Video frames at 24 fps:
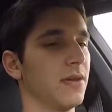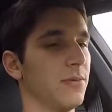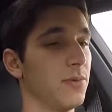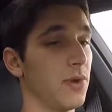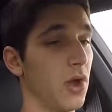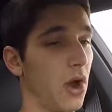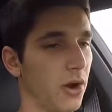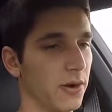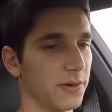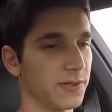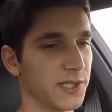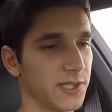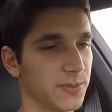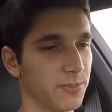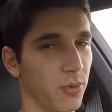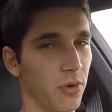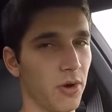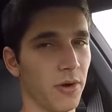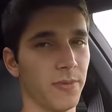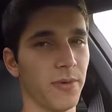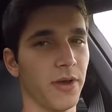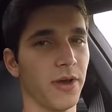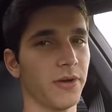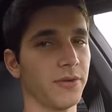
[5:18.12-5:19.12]
We are in
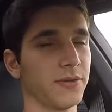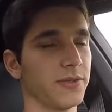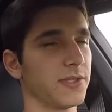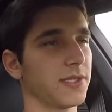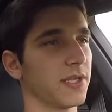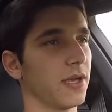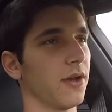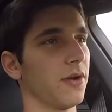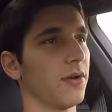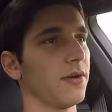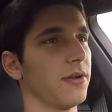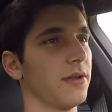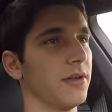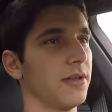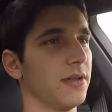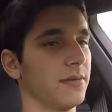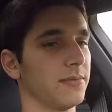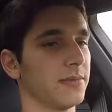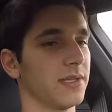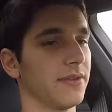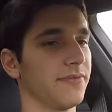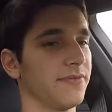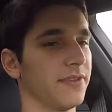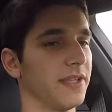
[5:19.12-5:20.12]
sport mode, so
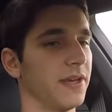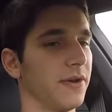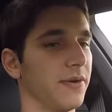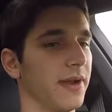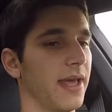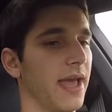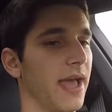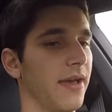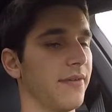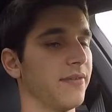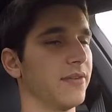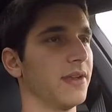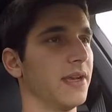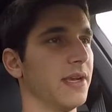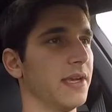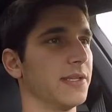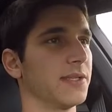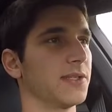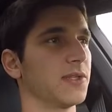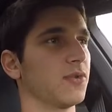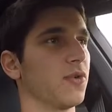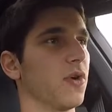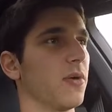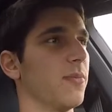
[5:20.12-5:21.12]
definitely don't have it in
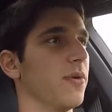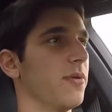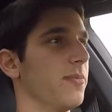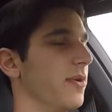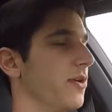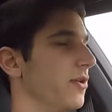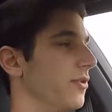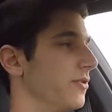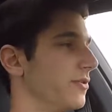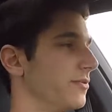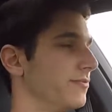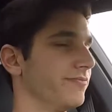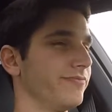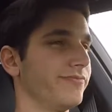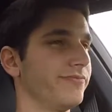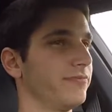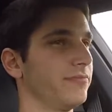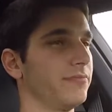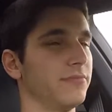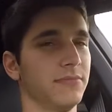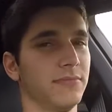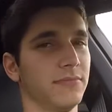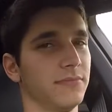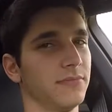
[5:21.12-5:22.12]
its normal mode.
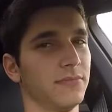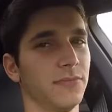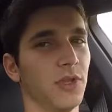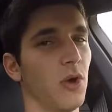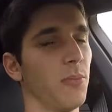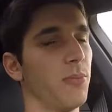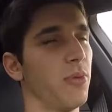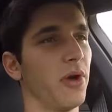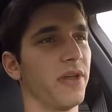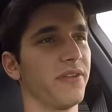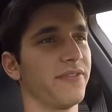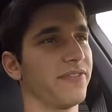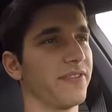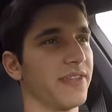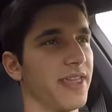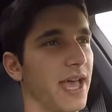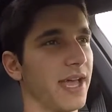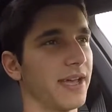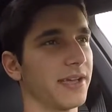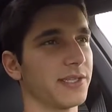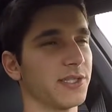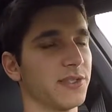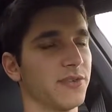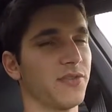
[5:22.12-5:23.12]
No point for
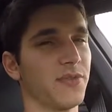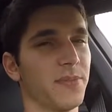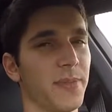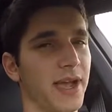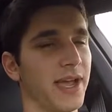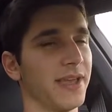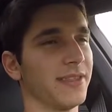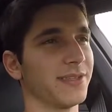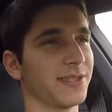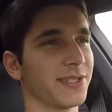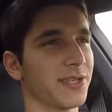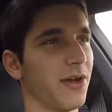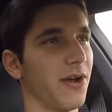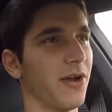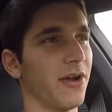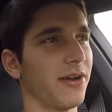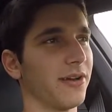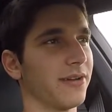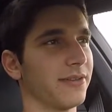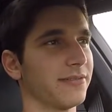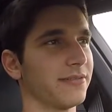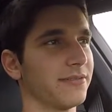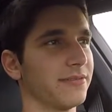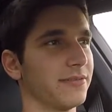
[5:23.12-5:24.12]
that, because if you're buying this
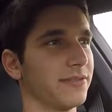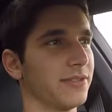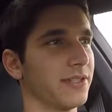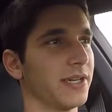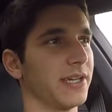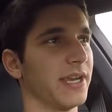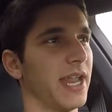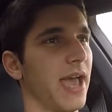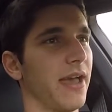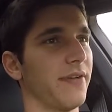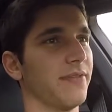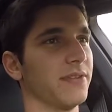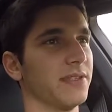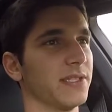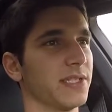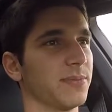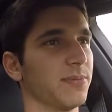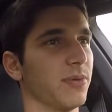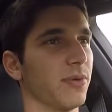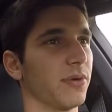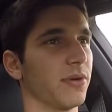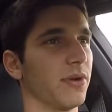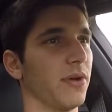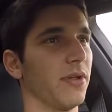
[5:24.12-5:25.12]
car, you're gonna have it in
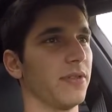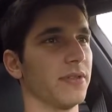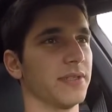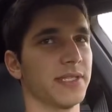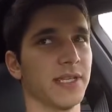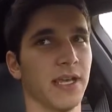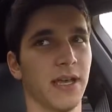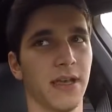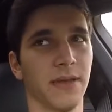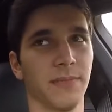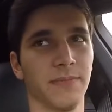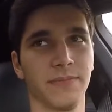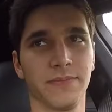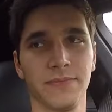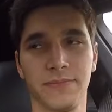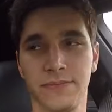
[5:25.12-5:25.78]
sport all the time.